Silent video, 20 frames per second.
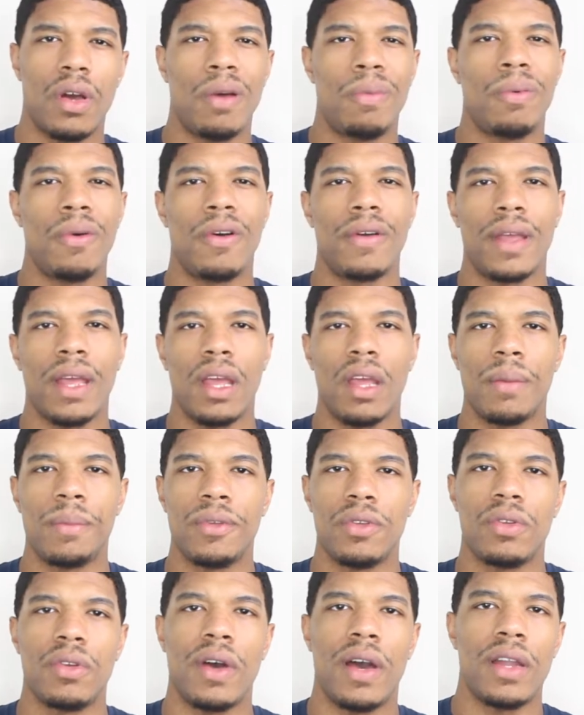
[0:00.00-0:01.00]
up on
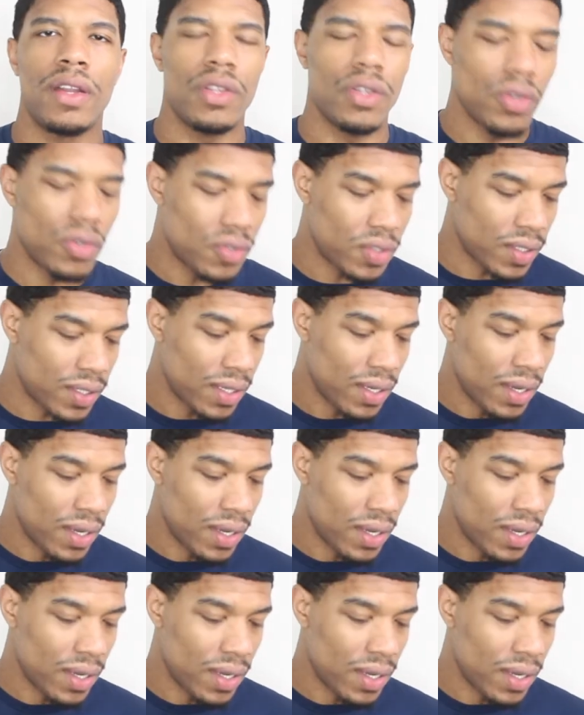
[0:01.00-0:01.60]
game, you know how to use it.